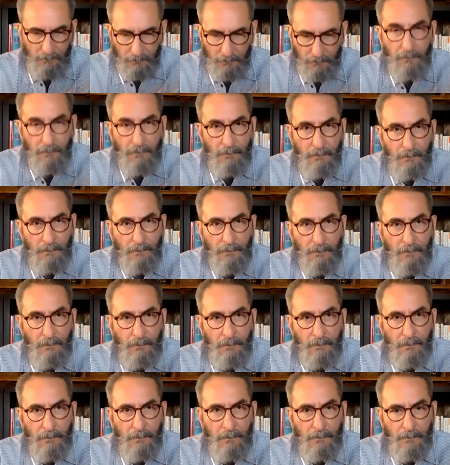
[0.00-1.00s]
feel
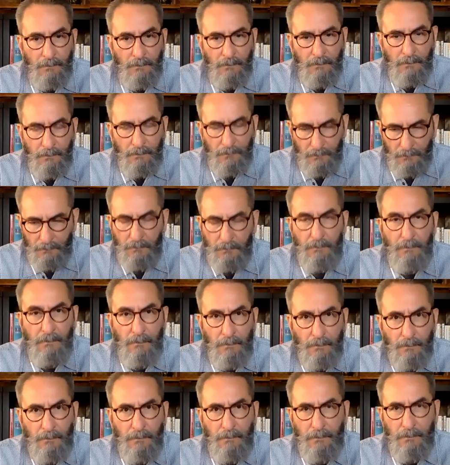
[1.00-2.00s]
anything. Mm -hmm. So
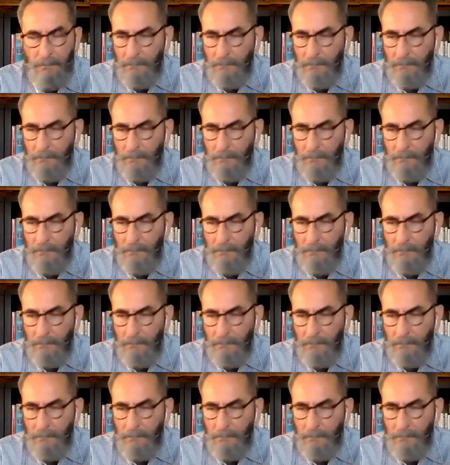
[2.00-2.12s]
one of my